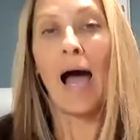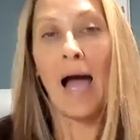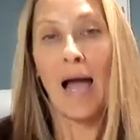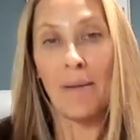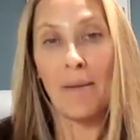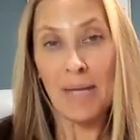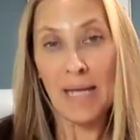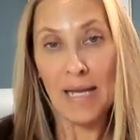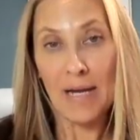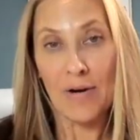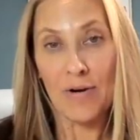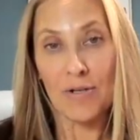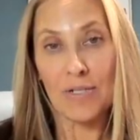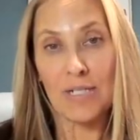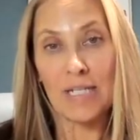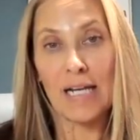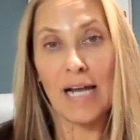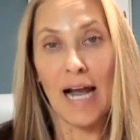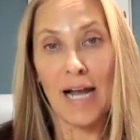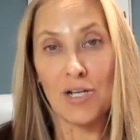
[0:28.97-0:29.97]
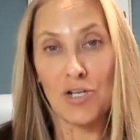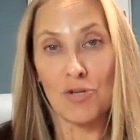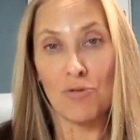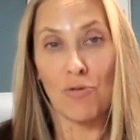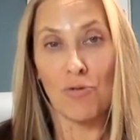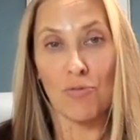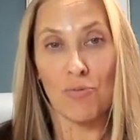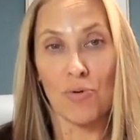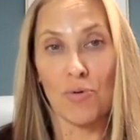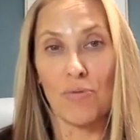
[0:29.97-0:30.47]
I'm here to guide you
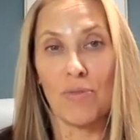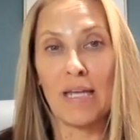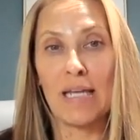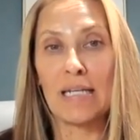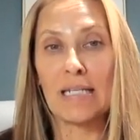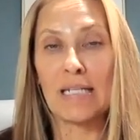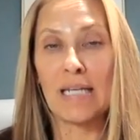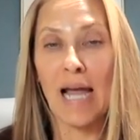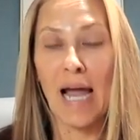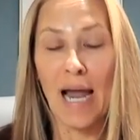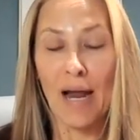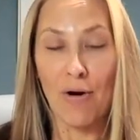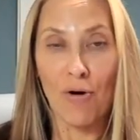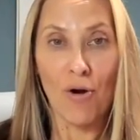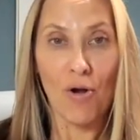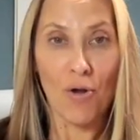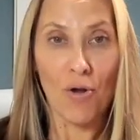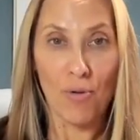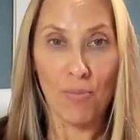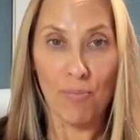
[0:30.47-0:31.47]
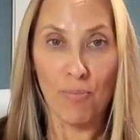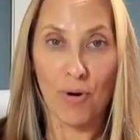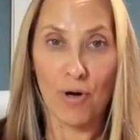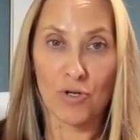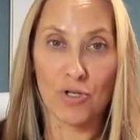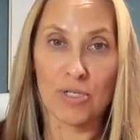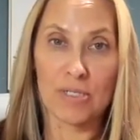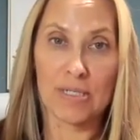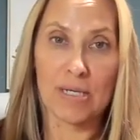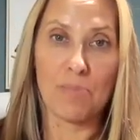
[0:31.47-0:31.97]
through the entire home
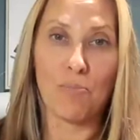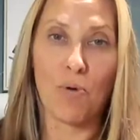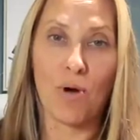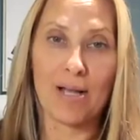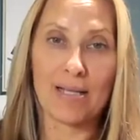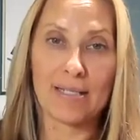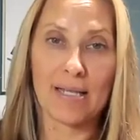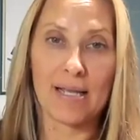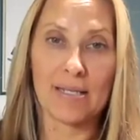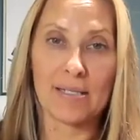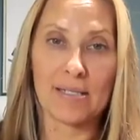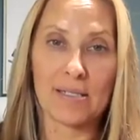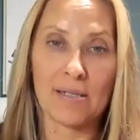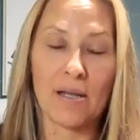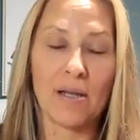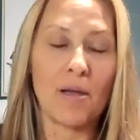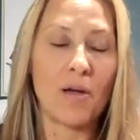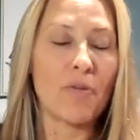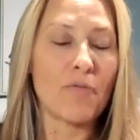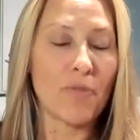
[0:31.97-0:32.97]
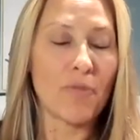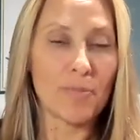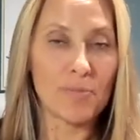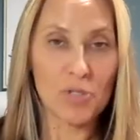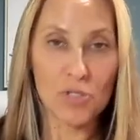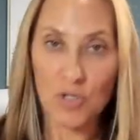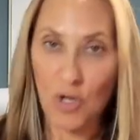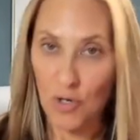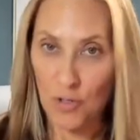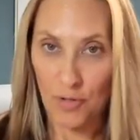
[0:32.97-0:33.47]
purchasing process from
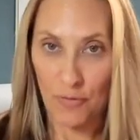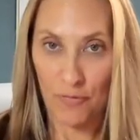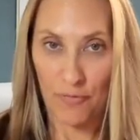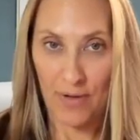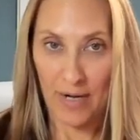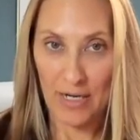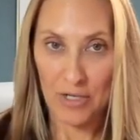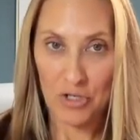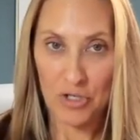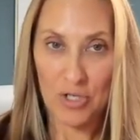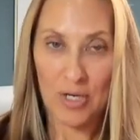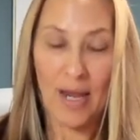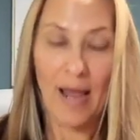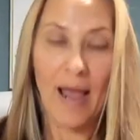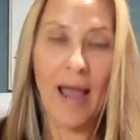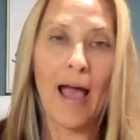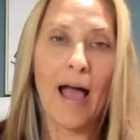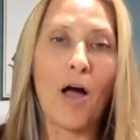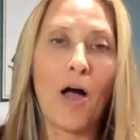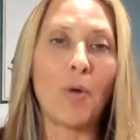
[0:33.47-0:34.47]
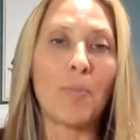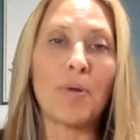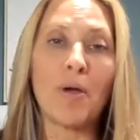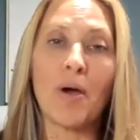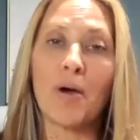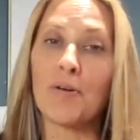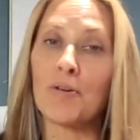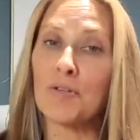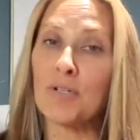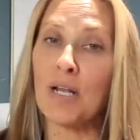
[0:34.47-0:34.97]
start to finish. I'll help you
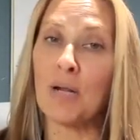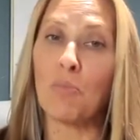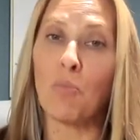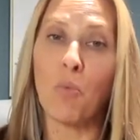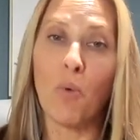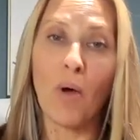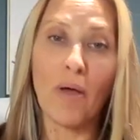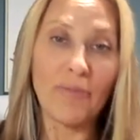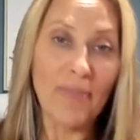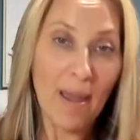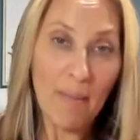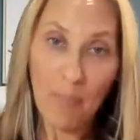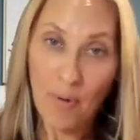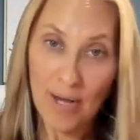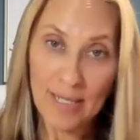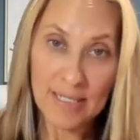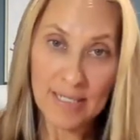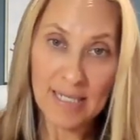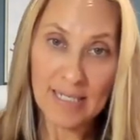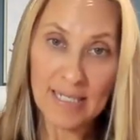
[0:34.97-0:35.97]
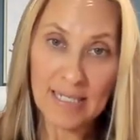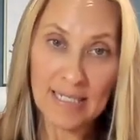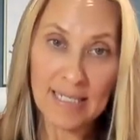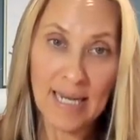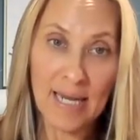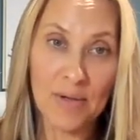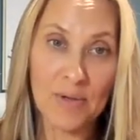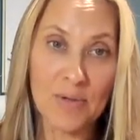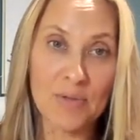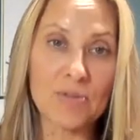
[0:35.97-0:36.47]
understand what that process
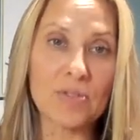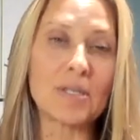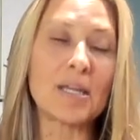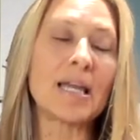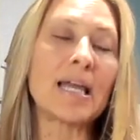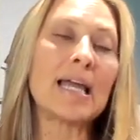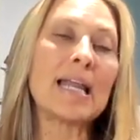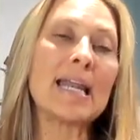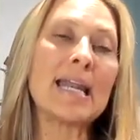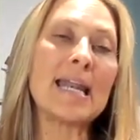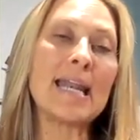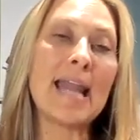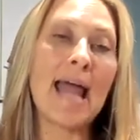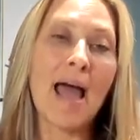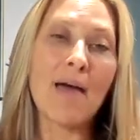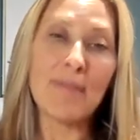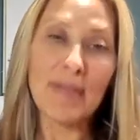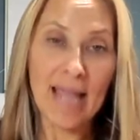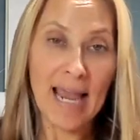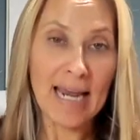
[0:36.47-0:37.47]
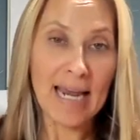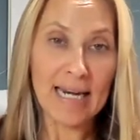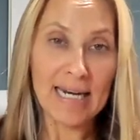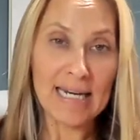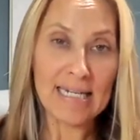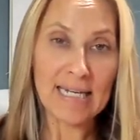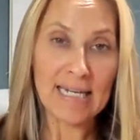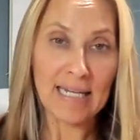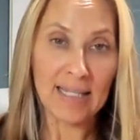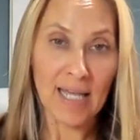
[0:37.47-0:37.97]
entails, navigate
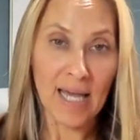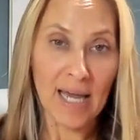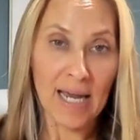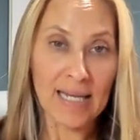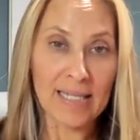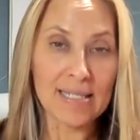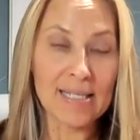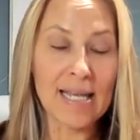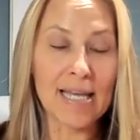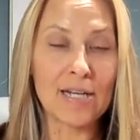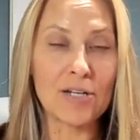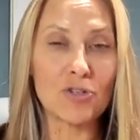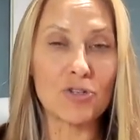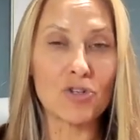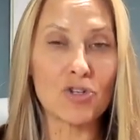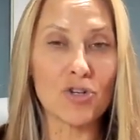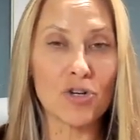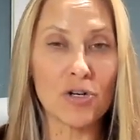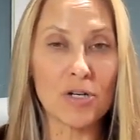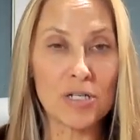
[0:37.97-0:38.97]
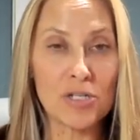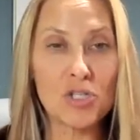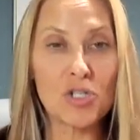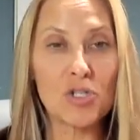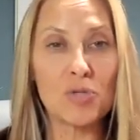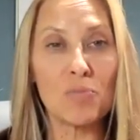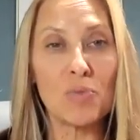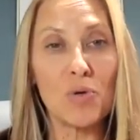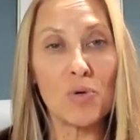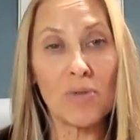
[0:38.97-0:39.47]
any deadlines, and ensure a
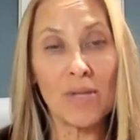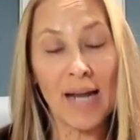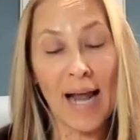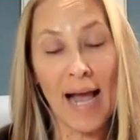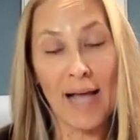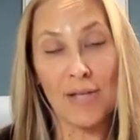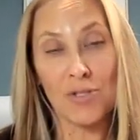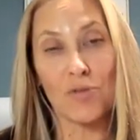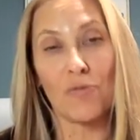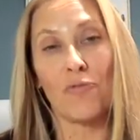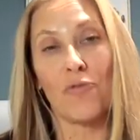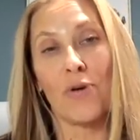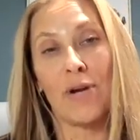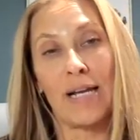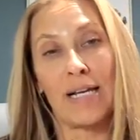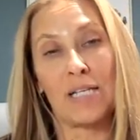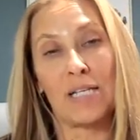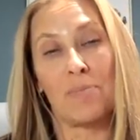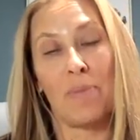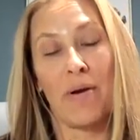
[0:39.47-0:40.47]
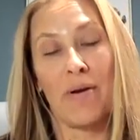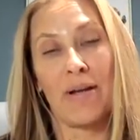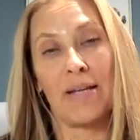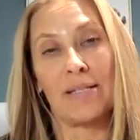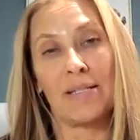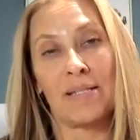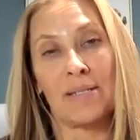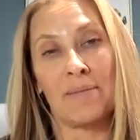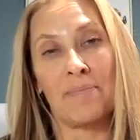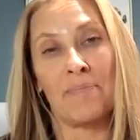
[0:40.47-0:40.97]
smooth and hassle free
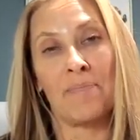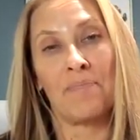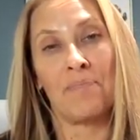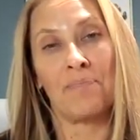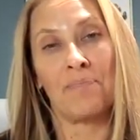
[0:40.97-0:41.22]
experience.